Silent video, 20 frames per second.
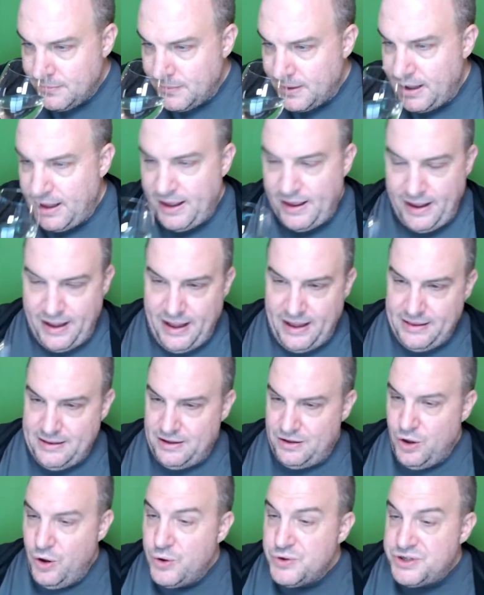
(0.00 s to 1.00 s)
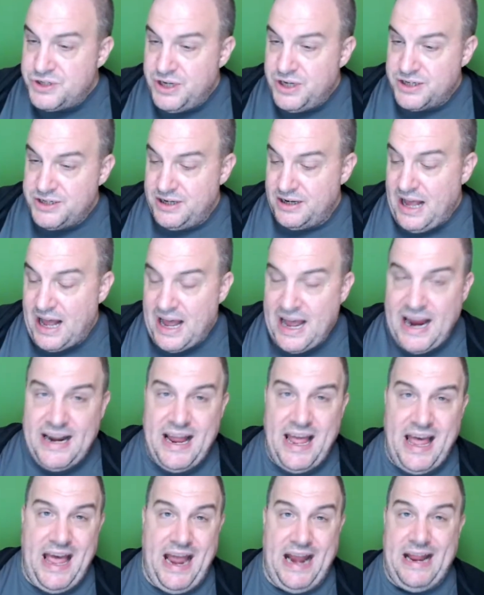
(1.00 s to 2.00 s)
The nose doesn't
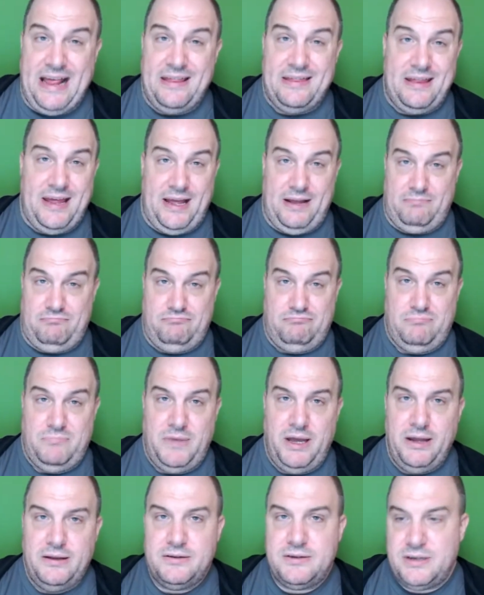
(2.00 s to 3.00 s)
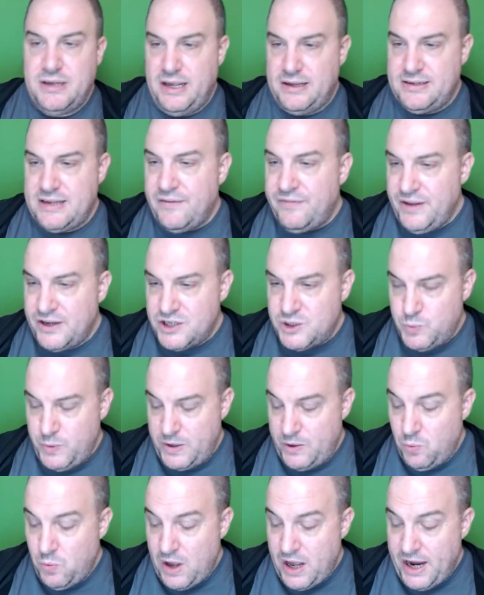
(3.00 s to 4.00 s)
hide anything. It's definitely a
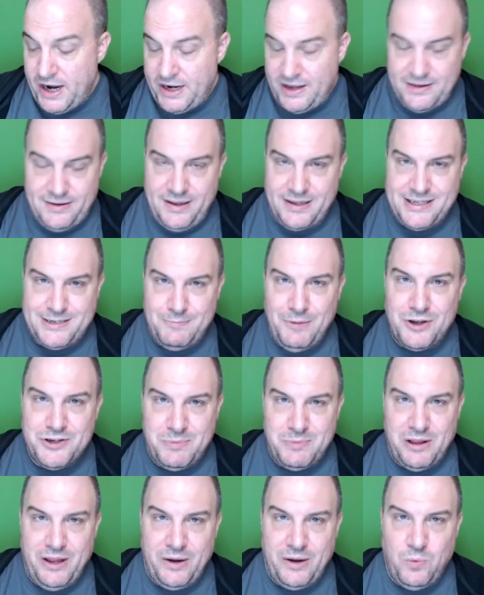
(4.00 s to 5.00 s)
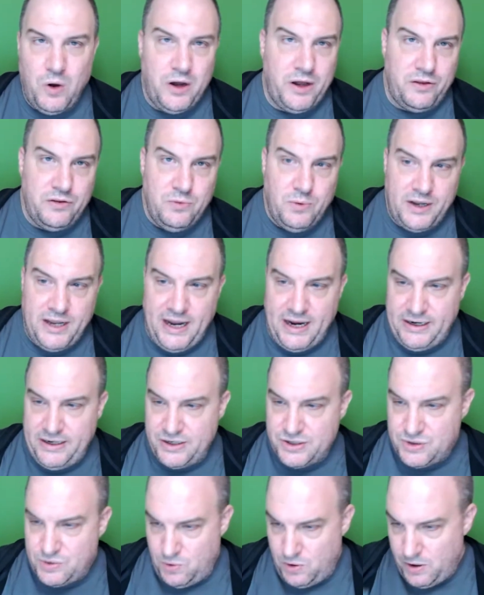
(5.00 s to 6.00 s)
sweet wine. It smells a bit like walking through a
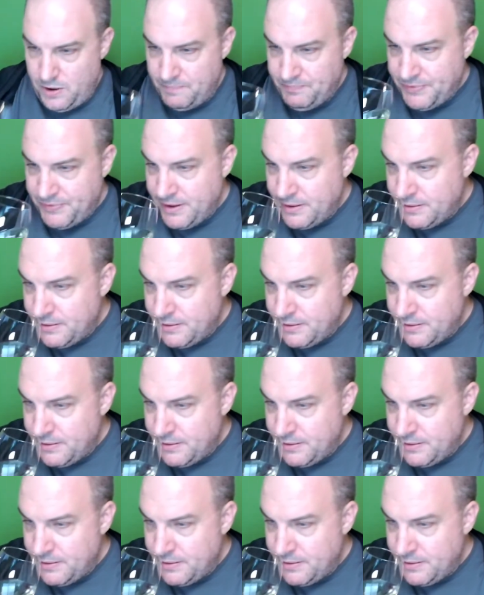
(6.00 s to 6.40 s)
candy store.